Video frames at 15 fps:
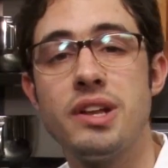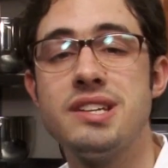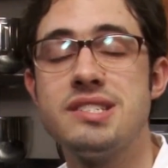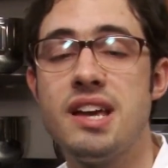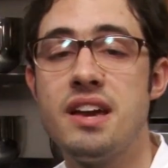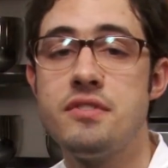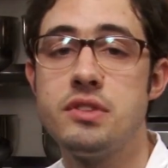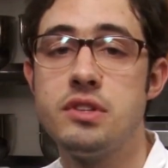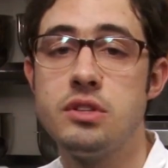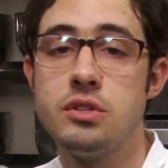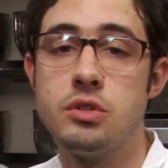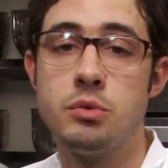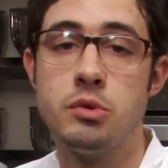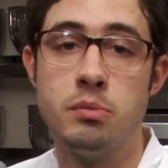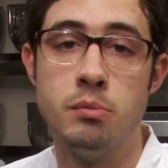Well, it has everything
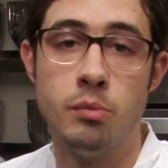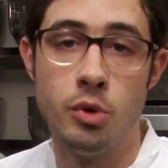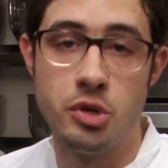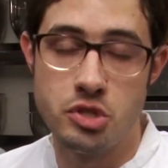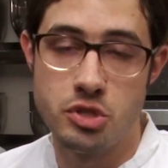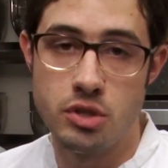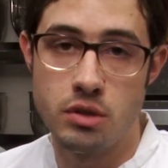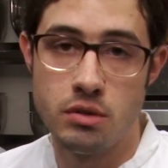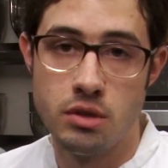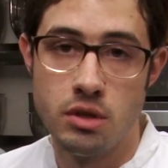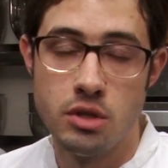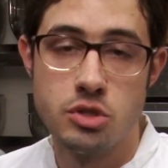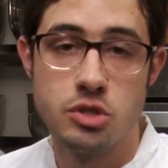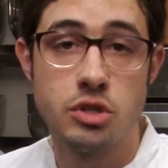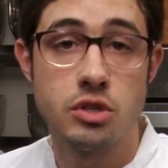to do with moisture.
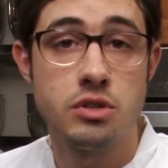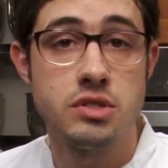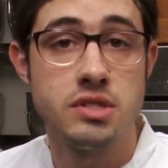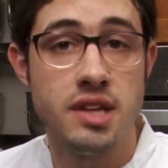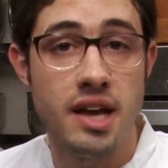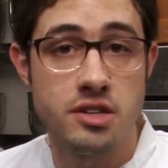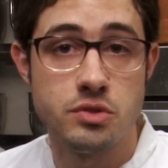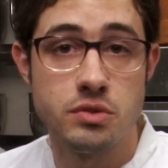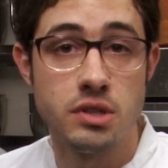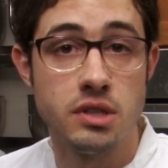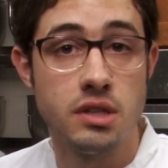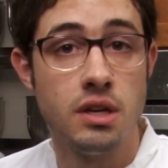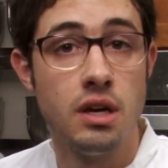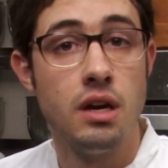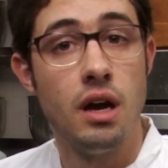Sugar is
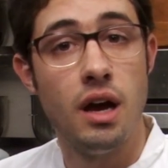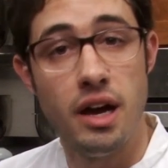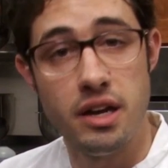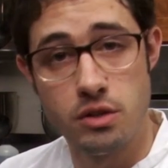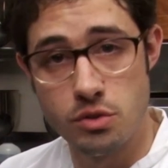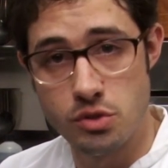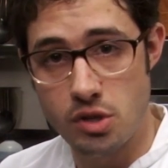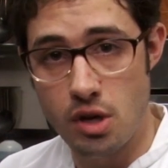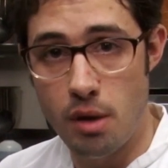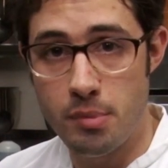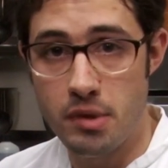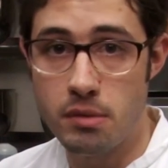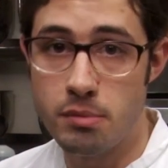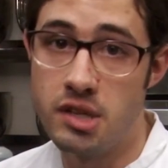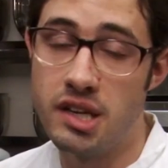naturally
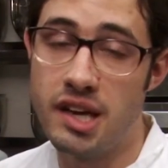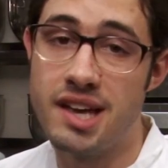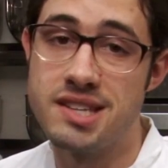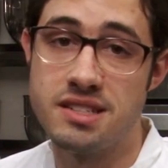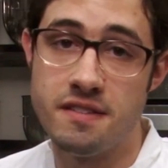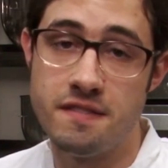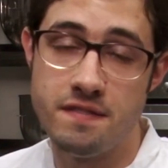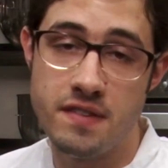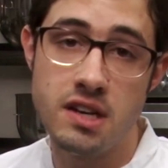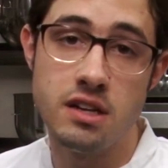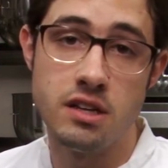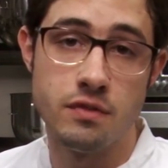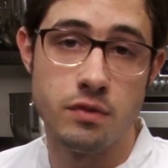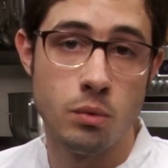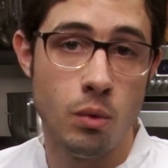hygroscopic, meaning has an
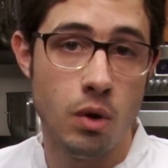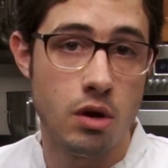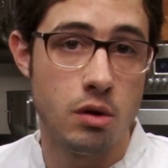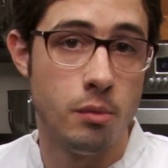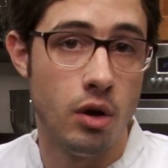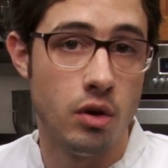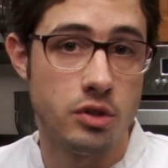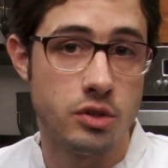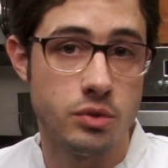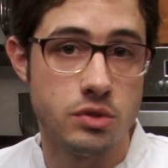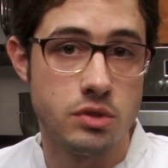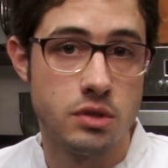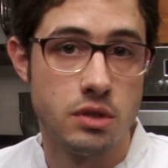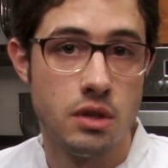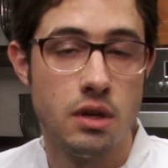affinity for water
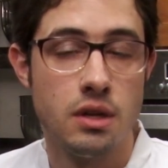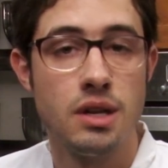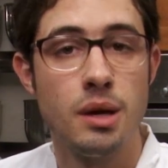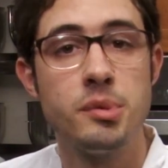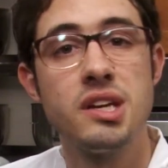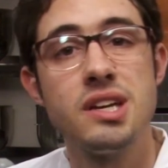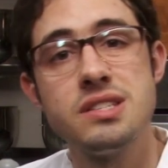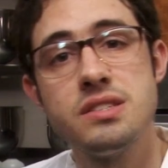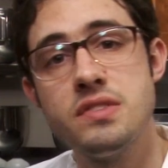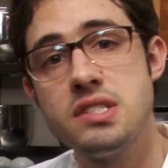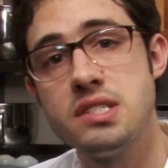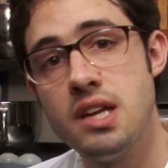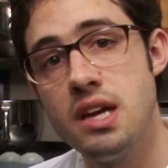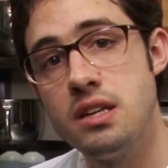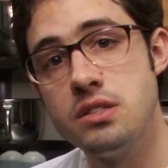molecules. Now, because of
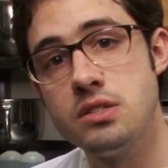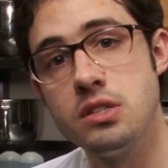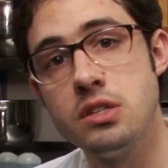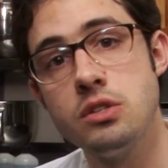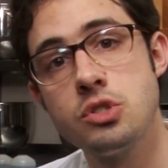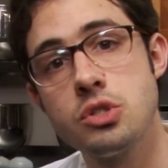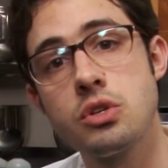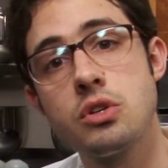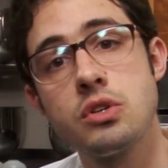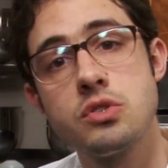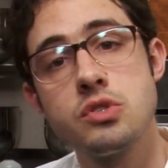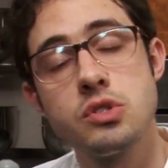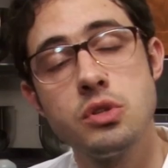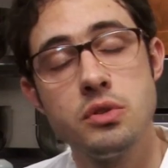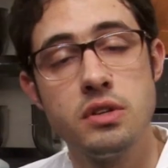this tendency, sugar
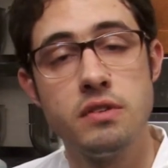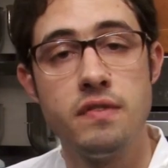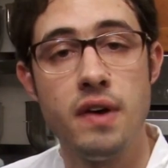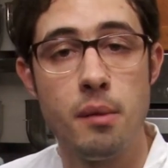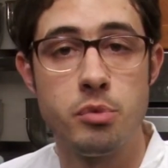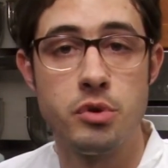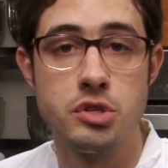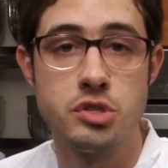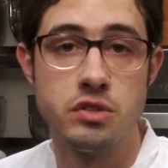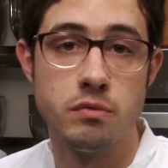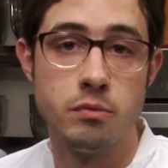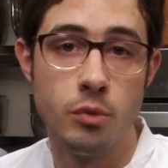can slow the evaporation